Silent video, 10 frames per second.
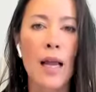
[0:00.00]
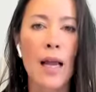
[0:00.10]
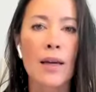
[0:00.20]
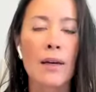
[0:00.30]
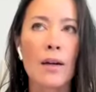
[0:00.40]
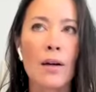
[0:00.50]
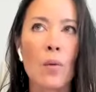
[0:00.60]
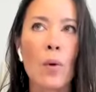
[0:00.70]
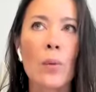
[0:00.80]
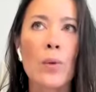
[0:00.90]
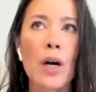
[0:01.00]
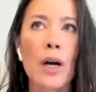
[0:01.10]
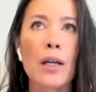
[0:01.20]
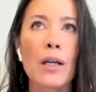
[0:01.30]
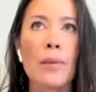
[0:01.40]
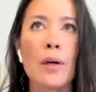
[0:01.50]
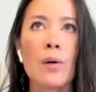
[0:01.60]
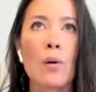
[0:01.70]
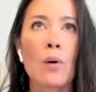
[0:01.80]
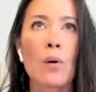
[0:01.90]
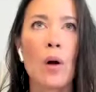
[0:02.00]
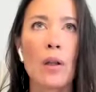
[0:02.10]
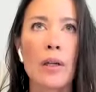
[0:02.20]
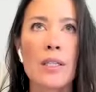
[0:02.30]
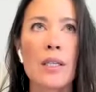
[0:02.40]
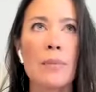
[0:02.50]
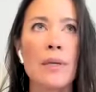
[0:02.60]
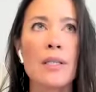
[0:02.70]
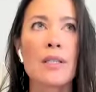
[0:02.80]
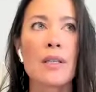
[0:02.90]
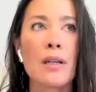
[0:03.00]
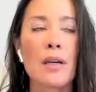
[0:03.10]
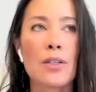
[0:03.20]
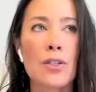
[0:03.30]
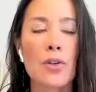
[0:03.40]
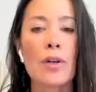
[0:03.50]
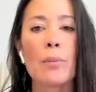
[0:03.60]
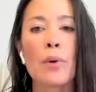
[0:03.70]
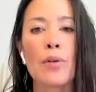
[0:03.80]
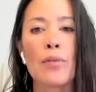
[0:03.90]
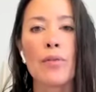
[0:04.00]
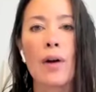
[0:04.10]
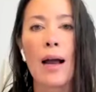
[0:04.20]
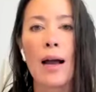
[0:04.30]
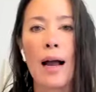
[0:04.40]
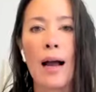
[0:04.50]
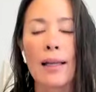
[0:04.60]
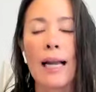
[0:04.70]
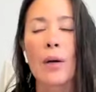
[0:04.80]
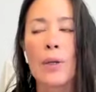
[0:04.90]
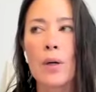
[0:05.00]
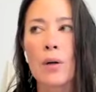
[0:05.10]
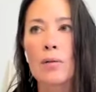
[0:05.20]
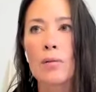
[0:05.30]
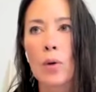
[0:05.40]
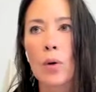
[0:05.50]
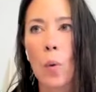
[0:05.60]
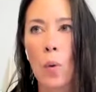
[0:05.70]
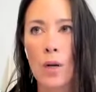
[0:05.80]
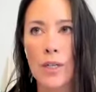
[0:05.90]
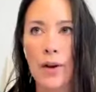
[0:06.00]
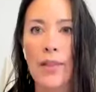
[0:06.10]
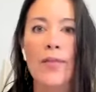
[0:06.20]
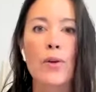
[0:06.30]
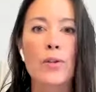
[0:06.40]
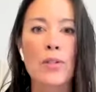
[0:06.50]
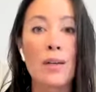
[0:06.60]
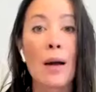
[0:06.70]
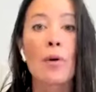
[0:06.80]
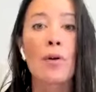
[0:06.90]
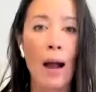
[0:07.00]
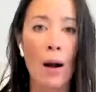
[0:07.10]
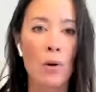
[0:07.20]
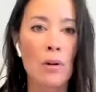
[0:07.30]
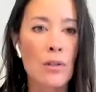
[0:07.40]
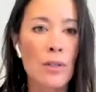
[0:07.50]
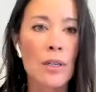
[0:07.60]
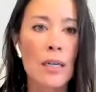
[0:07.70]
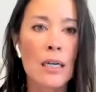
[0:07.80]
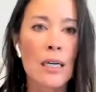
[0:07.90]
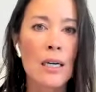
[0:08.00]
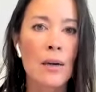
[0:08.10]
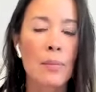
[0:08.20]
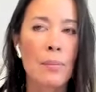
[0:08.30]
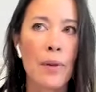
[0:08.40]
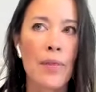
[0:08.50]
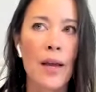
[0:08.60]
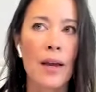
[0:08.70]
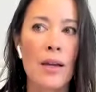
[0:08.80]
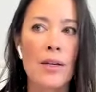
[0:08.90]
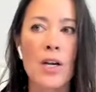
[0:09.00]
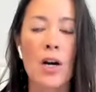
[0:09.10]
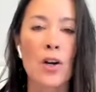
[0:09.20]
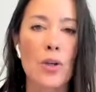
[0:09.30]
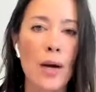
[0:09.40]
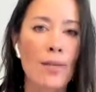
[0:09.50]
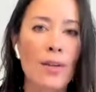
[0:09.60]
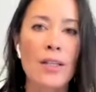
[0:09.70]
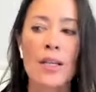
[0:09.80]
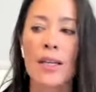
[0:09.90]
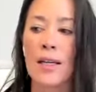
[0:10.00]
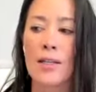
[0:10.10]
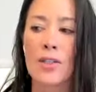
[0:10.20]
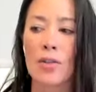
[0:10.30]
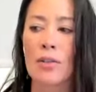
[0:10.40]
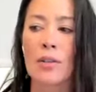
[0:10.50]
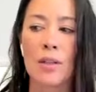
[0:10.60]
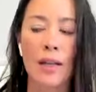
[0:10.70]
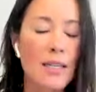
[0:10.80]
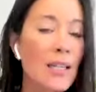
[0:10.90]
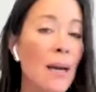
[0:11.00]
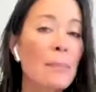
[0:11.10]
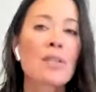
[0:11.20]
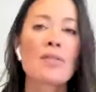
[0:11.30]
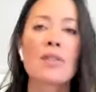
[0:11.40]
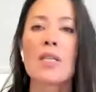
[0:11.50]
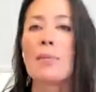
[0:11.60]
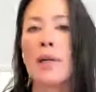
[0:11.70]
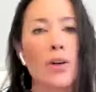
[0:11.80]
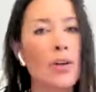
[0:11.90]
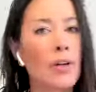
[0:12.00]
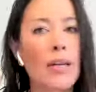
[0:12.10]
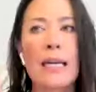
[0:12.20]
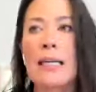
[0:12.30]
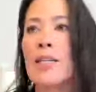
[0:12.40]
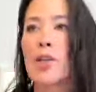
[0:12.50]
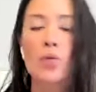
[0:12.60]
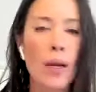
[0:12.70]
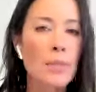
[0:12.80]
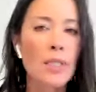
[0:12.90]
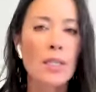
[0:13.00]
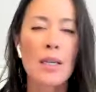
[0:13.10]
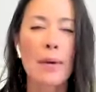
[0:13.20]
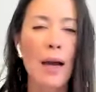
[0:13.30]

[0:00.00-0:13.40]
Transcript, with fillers: And when we're talking about quality sleep, is it a certain number of, like, how do we quantify that? There's the number of hours, but then are you having to hit certain, like, depths of sleep, like are getting into REM sleep?